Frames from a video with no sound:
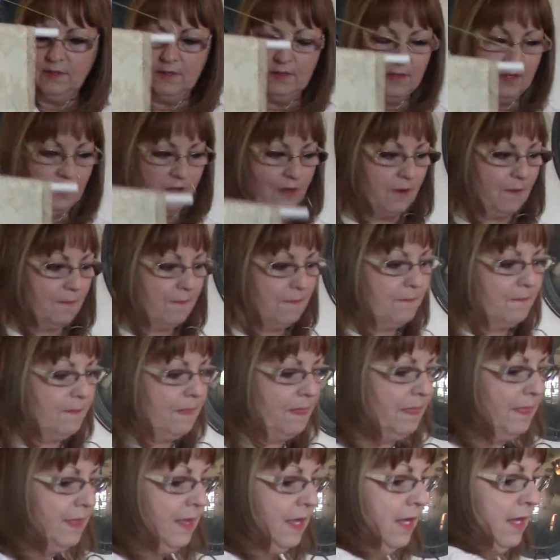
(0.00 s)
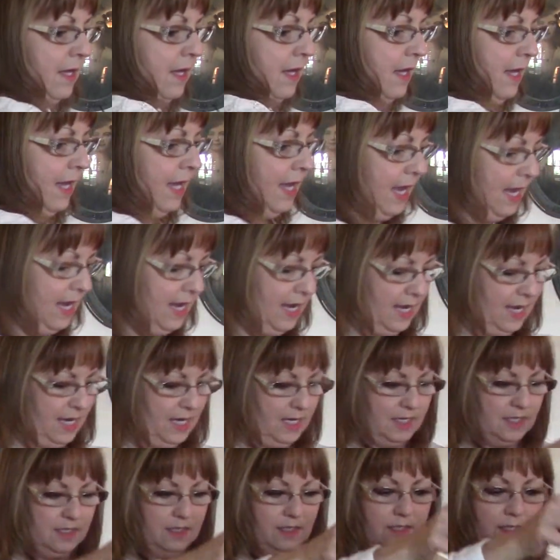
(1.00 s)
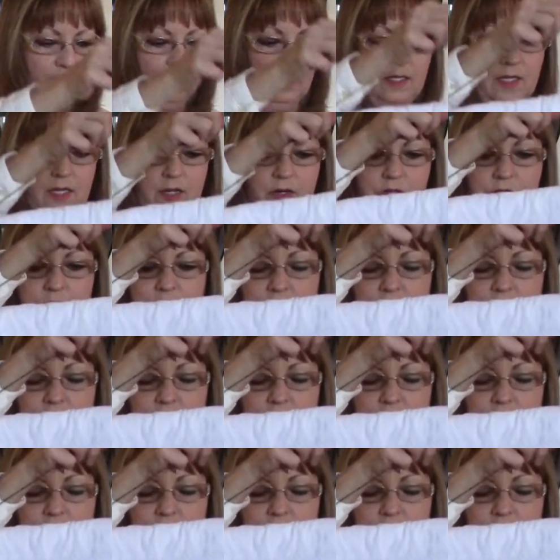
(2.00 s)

you know. And here's